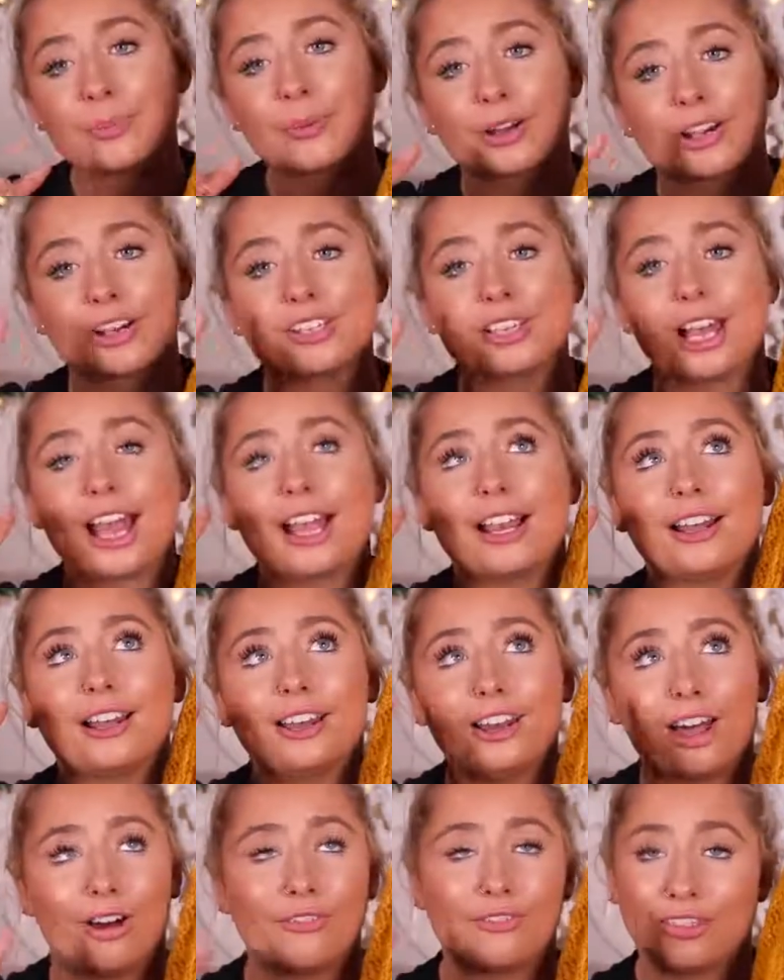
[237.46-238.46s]
because I
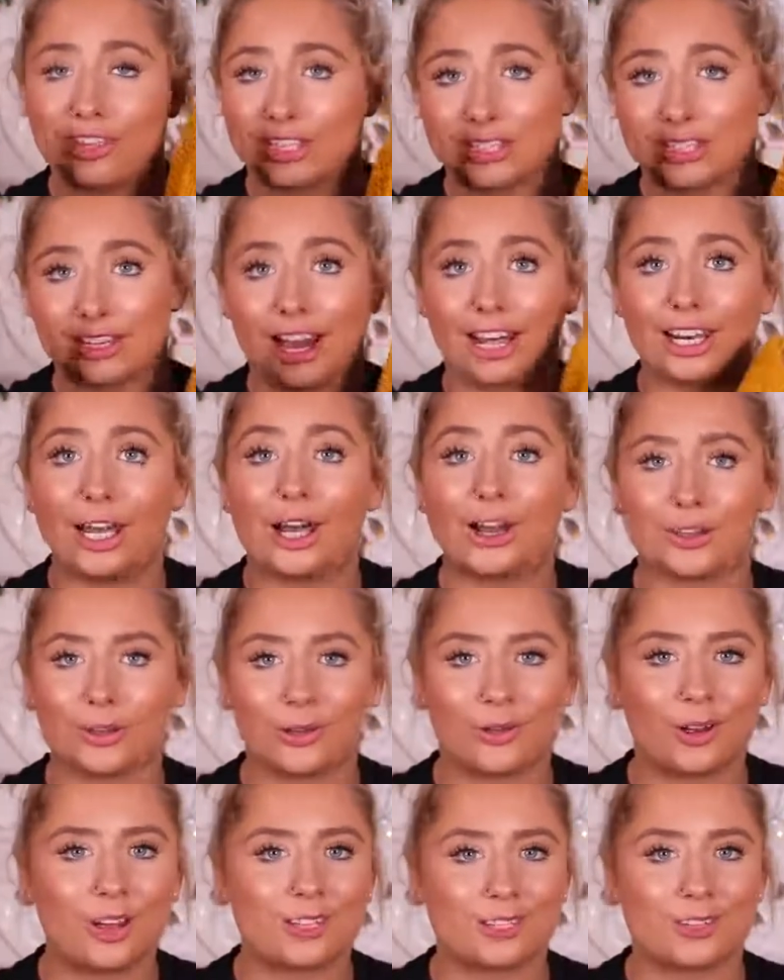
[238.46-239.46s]
love this colour.
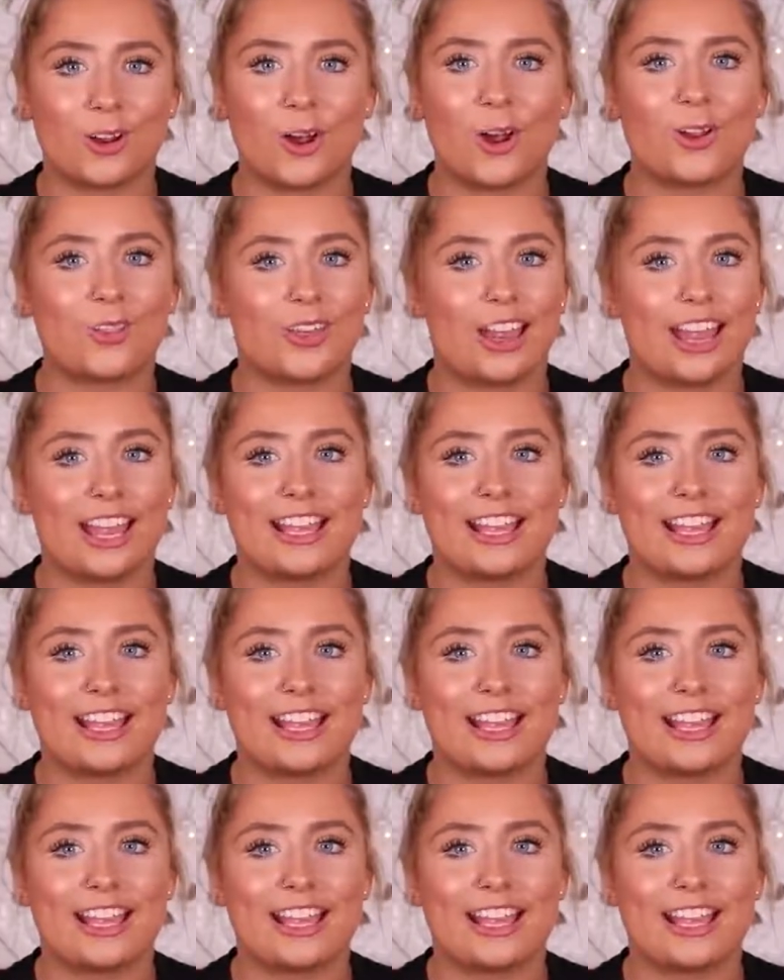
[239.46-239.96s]
You guys know that